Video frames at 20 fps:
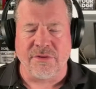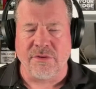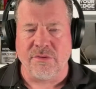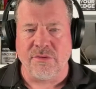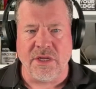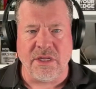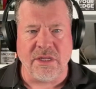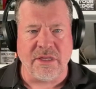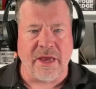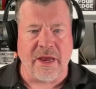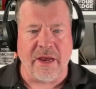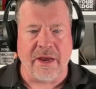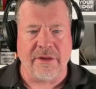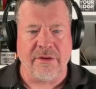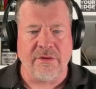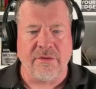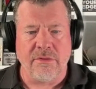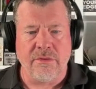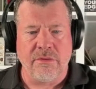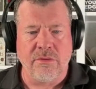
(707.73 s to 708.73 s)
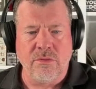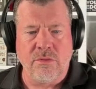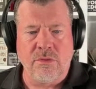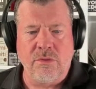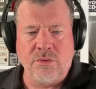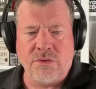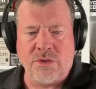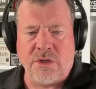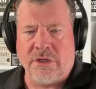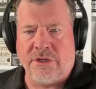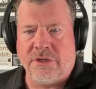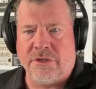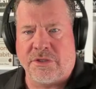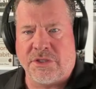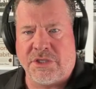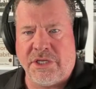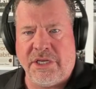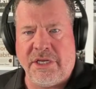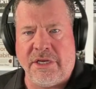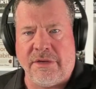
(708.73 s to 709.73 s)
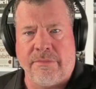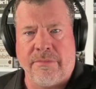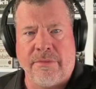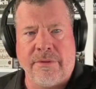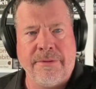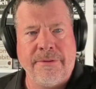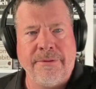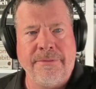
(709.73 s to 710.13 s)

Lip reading: You need that. Who's on your team?